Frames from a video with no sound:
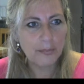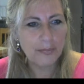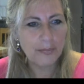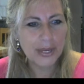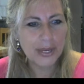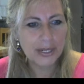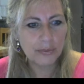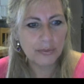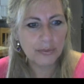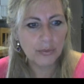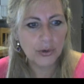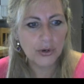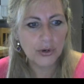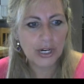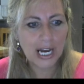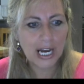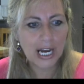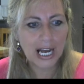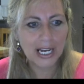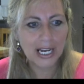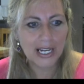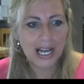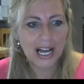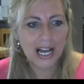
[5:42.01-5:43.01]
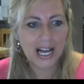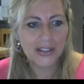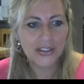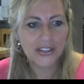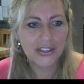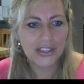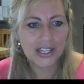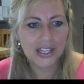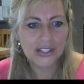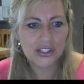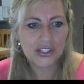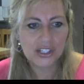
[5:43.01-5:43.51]
bit more color other
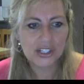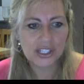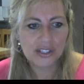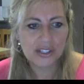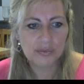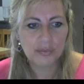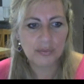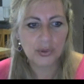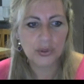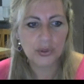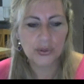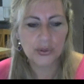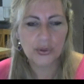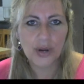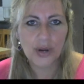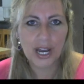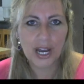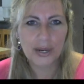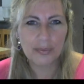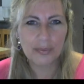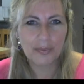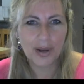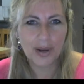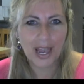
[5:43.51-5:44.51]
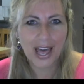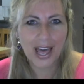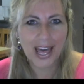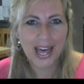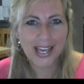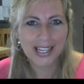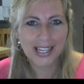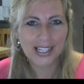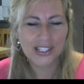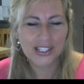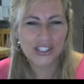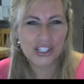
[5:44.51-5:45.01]
than just blue and
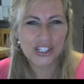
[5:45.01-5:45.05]
black,